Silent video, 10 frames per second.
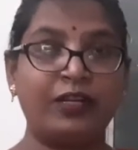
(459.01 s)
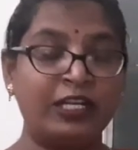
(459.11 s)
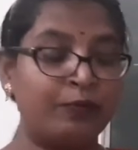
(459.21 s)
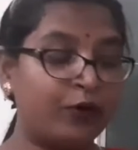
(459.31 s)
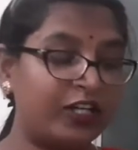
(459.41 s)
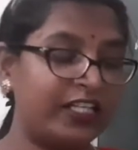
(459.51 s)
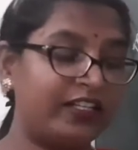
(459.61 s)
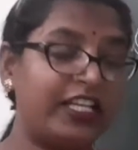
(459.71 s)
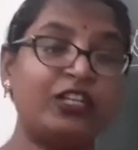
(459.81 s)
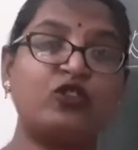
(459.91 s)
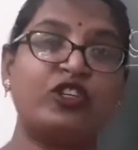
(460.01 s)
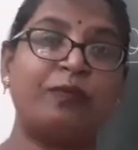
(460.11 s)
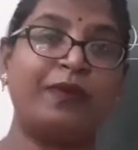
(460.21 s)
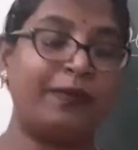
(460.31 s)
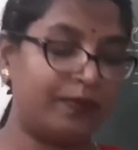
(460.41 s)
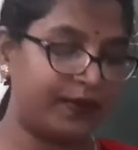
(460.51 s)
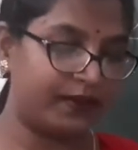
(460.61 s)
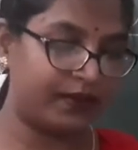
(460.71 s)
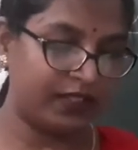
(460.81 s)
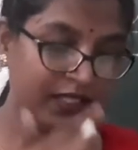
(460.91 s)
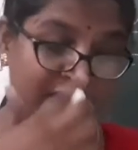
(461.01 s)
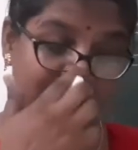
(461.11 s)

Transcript: important thing to remember,